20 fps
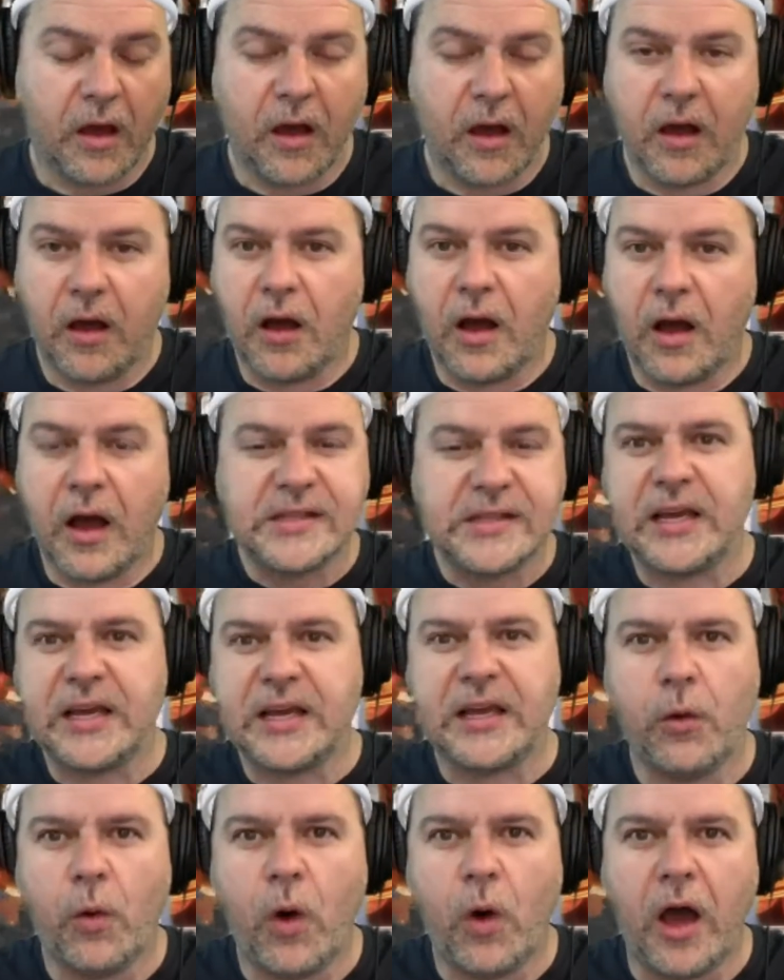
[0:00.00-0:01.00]
I tell
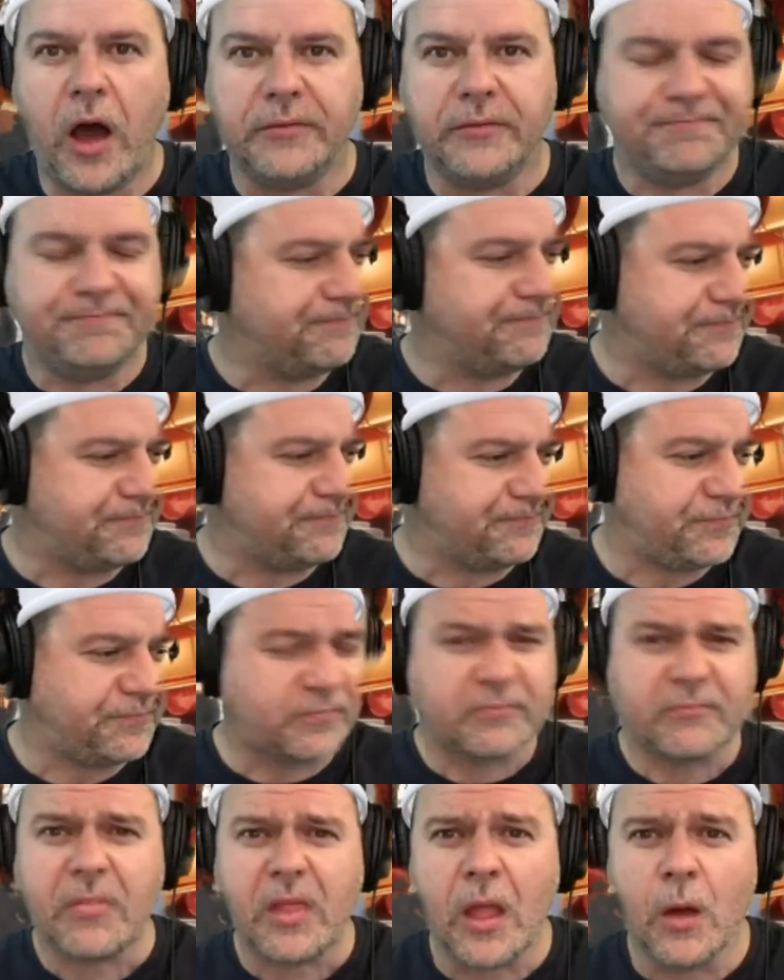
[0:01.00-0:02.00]
you what,
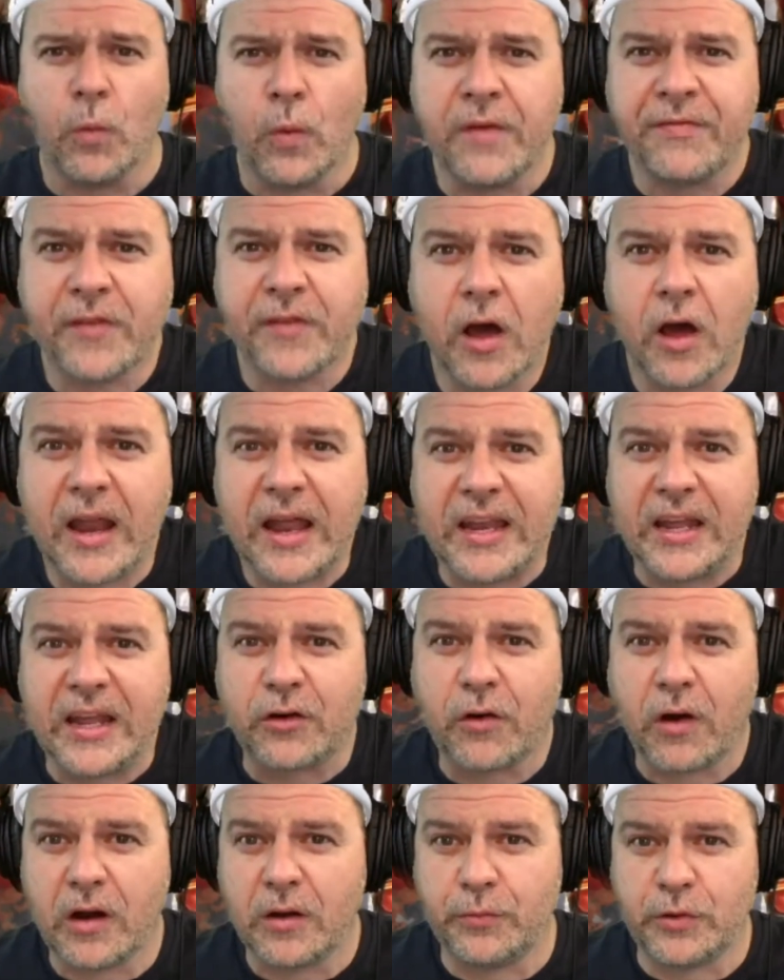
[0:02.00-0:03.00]
we've got an
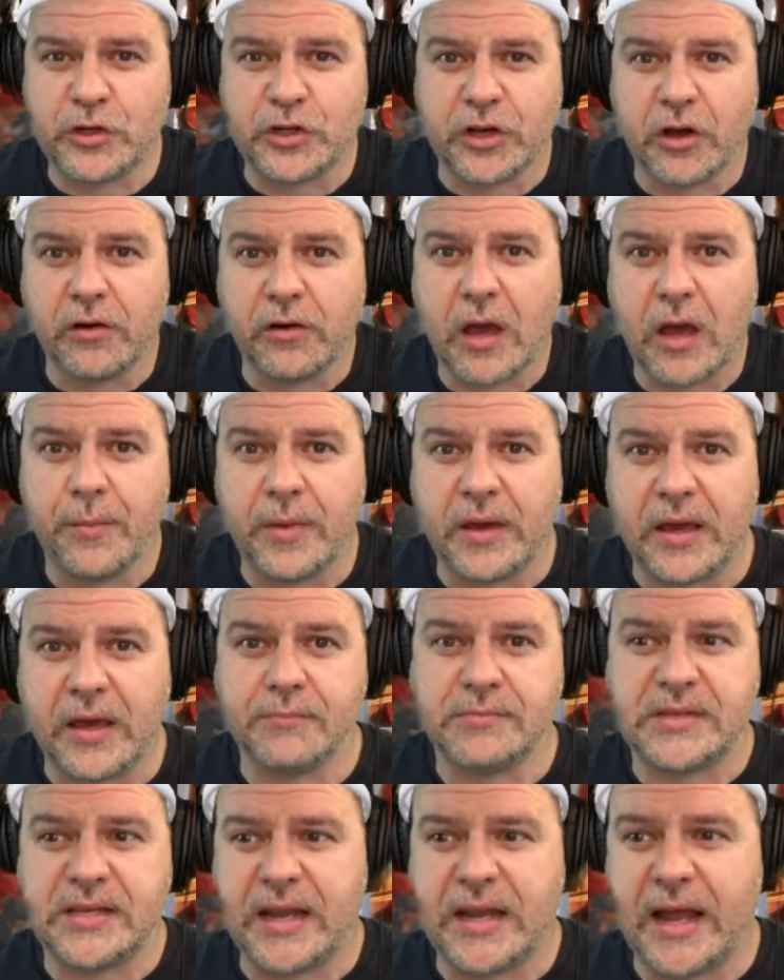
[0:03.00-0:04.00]
incredible show coming up
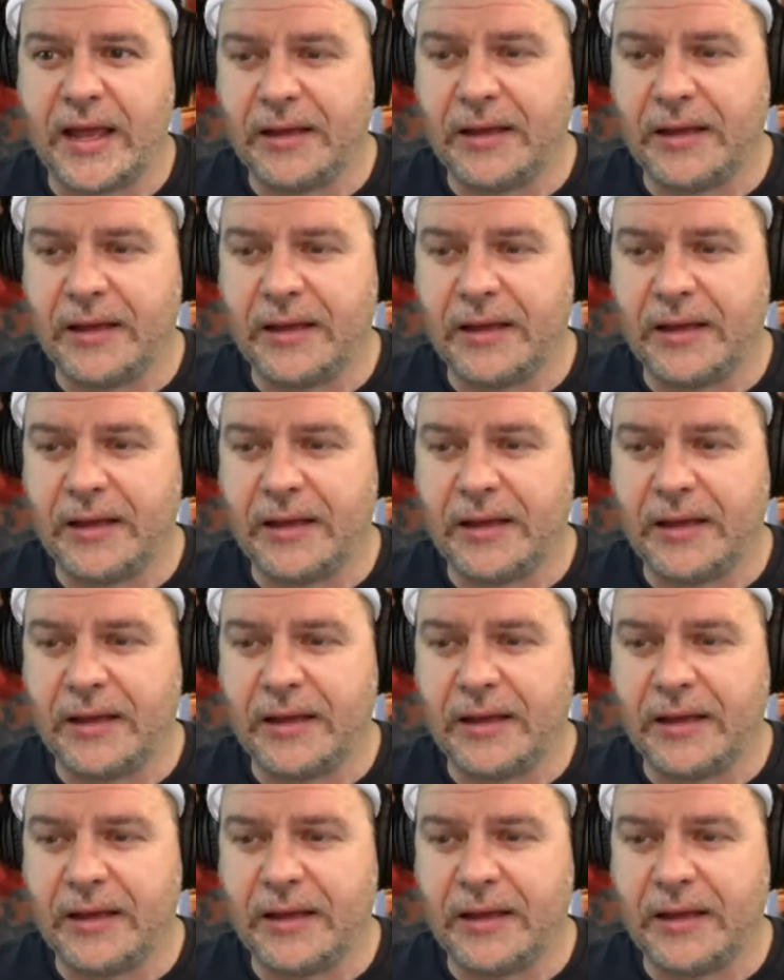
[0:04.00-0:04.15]
today.